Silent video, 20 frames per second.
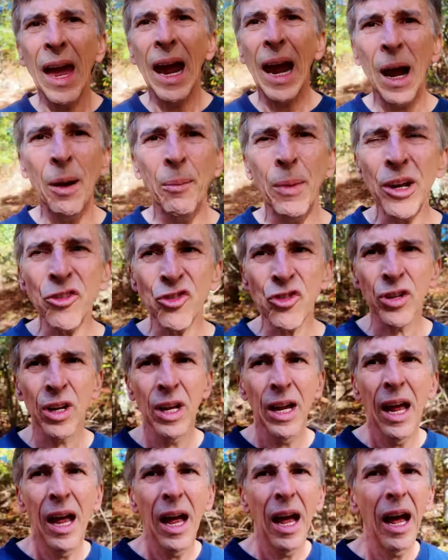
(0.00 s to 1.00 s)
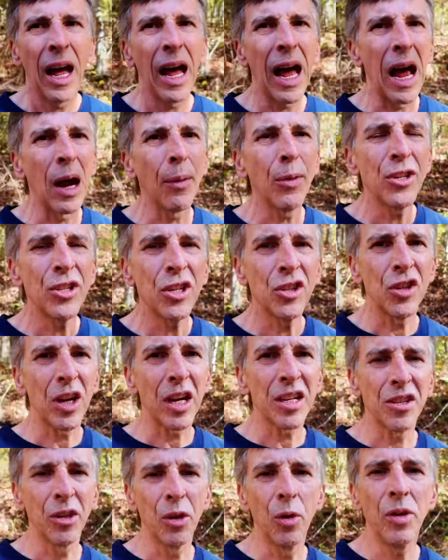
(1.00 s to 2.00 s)
How much? I would
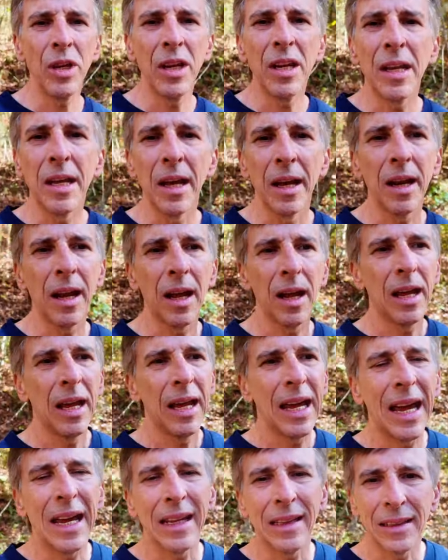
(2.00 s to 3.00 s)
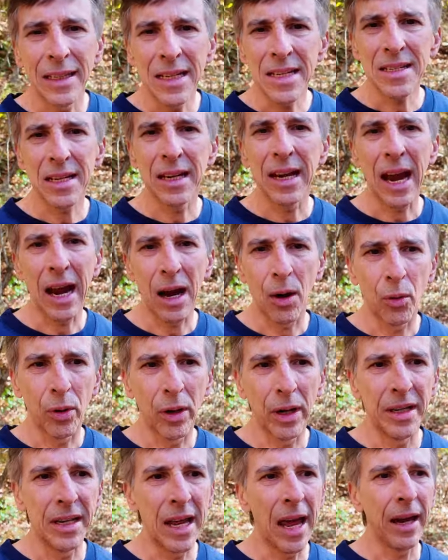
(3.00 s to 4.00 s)
suggest that you need to get at least an
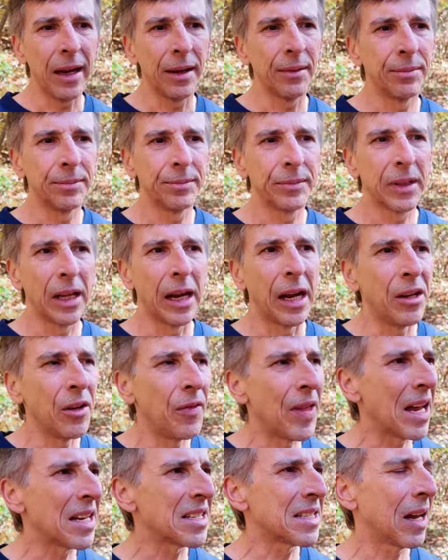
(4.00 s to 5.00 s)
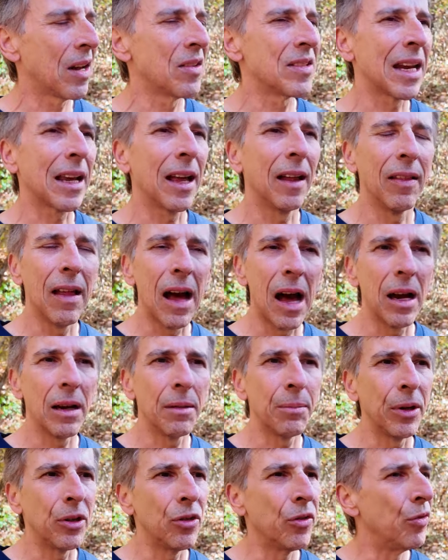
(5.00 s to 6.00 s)
hour a day. I know that sounds like a lot,
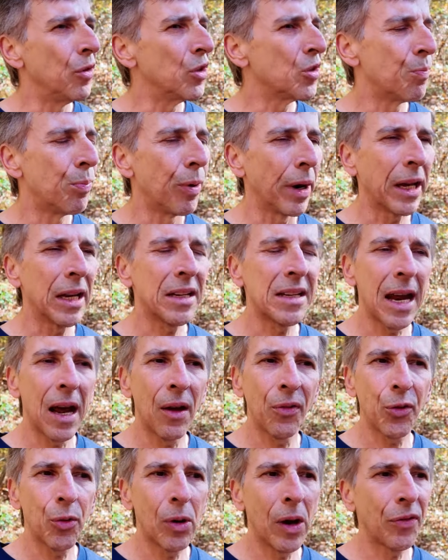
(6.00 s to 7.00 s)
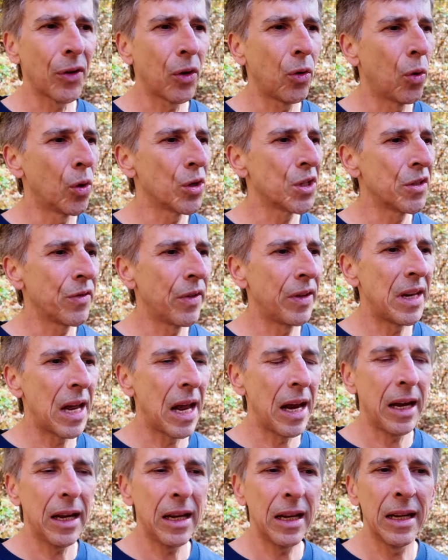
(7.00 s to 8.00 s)
but if you just break it down throughout the course of the
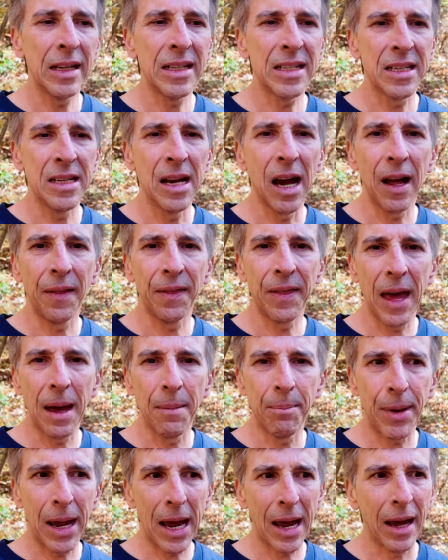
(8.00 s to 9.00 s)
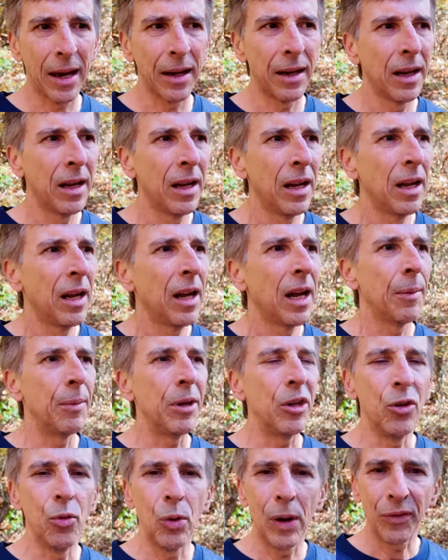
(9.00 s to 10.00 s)
day, it's not that bad. I
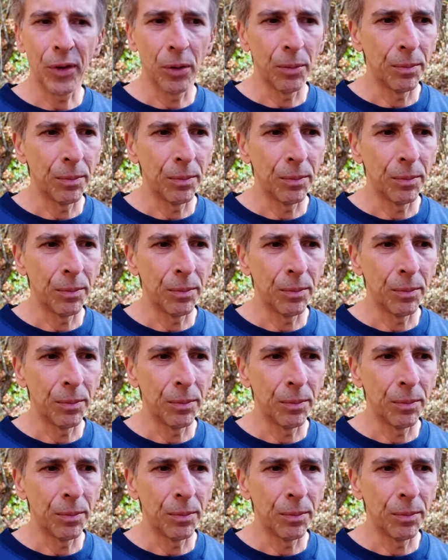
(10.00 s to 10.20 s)
mean, you have